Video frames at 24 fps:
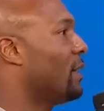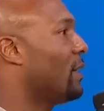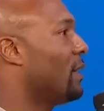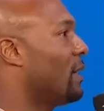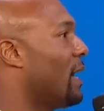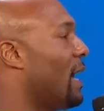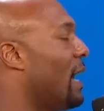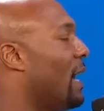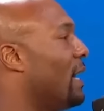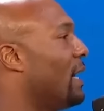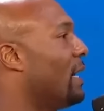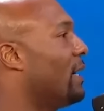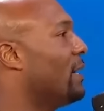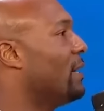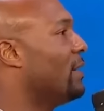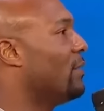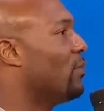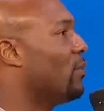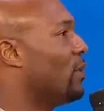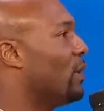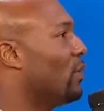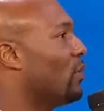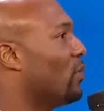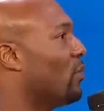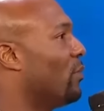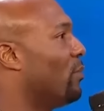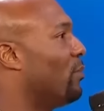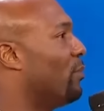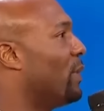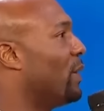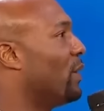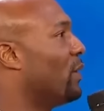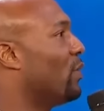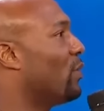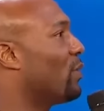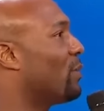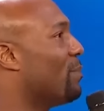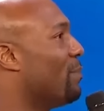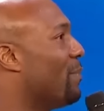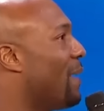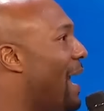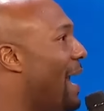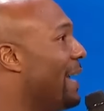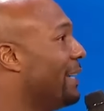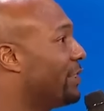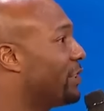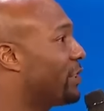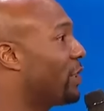I will build
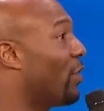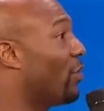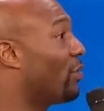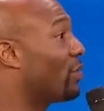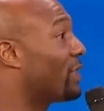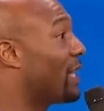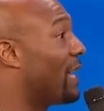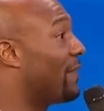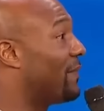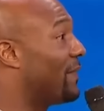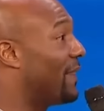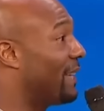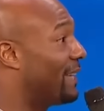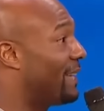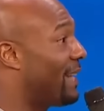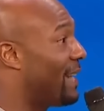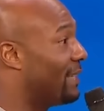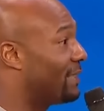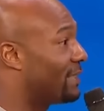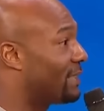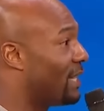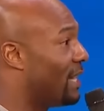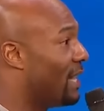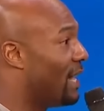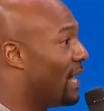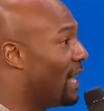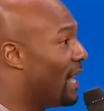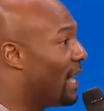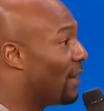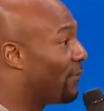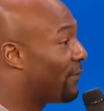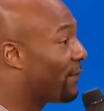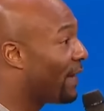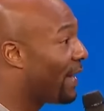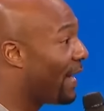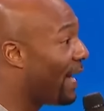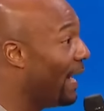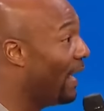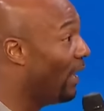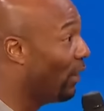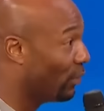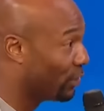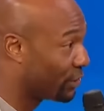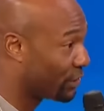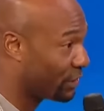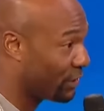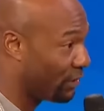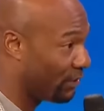my church, and the gates of
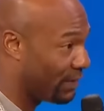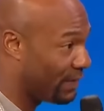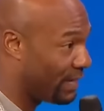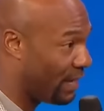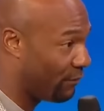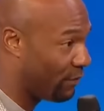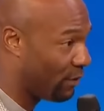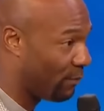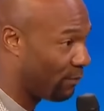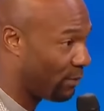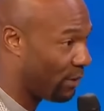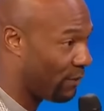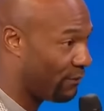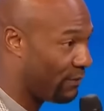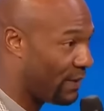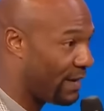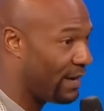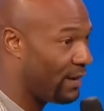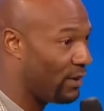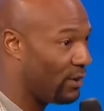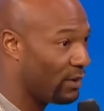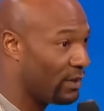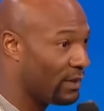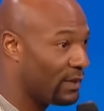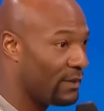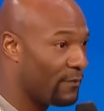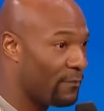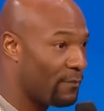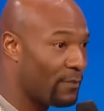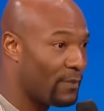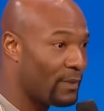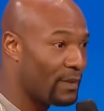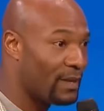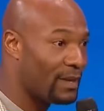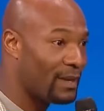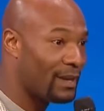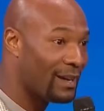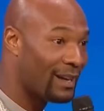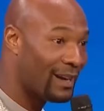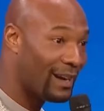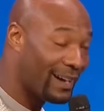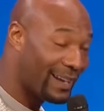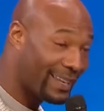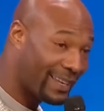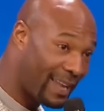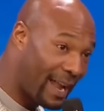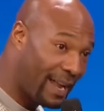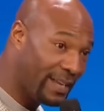hell shall never prevail
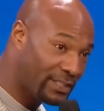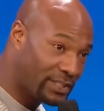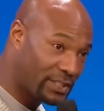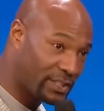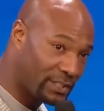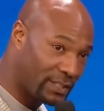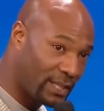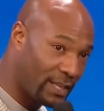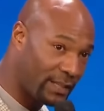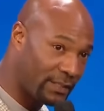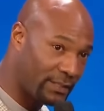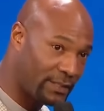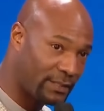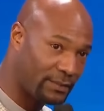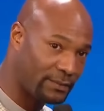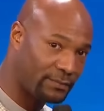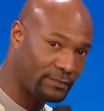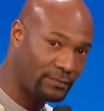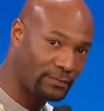against it.